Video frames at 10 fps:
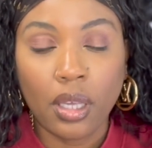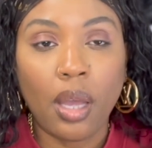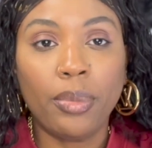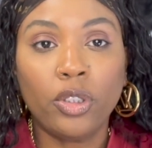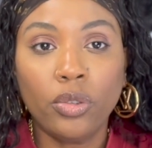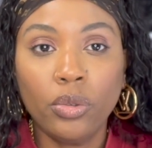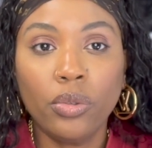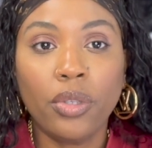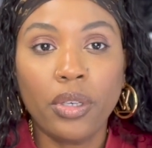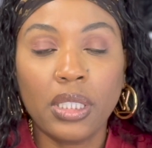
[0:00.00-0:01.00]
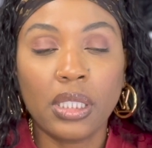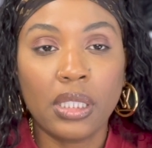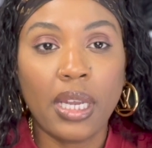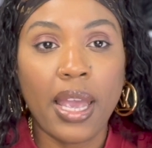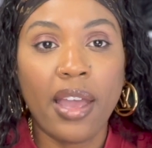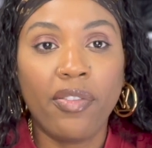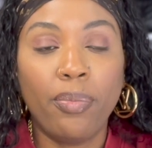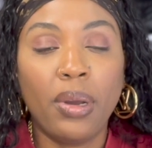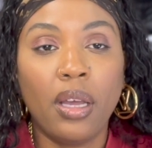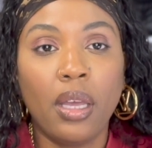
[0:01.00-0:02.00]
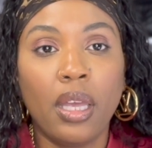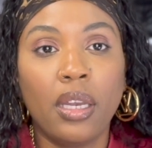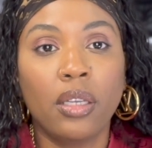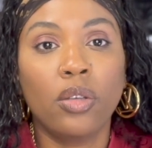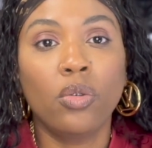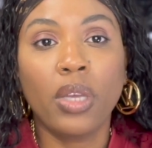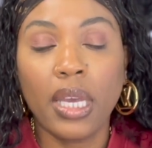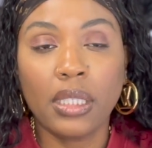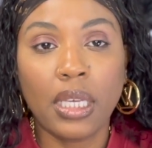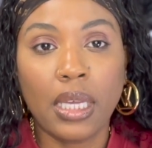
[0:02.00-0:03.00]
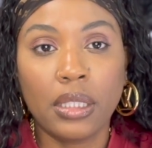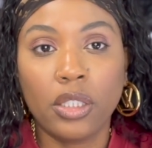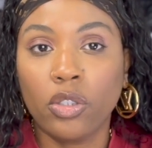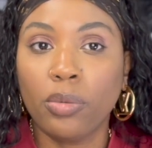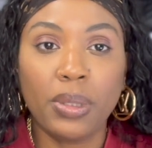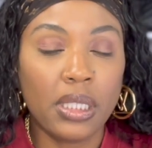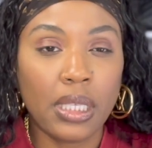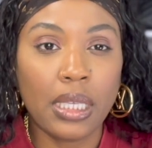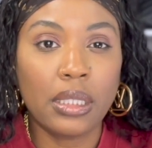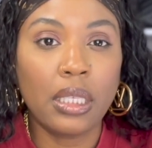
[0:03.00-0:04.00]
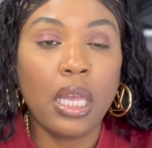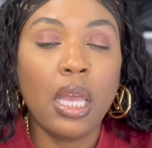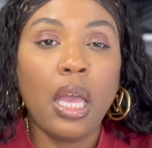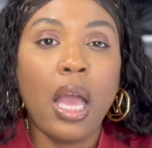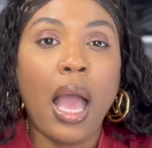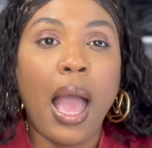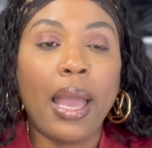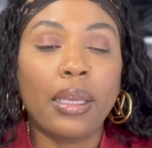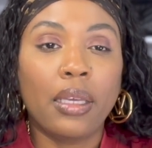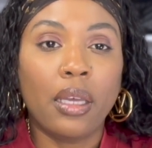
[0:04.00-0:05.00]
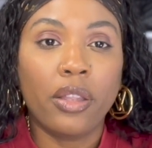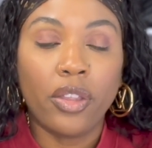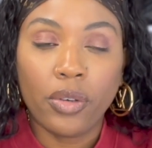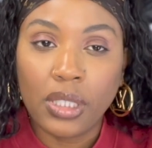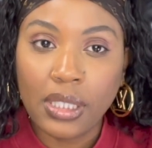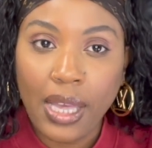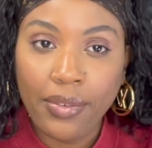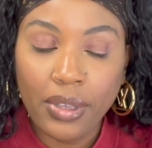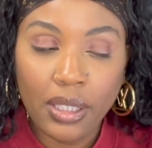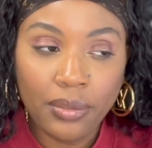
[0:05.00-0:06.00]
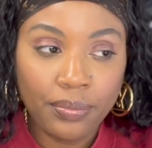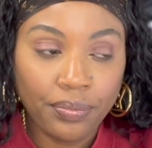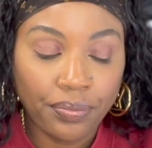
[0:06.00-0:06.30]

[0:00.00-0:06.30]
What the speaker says: I'm a true 36 and a half, but in UK sizes, European sizes, I get a 37.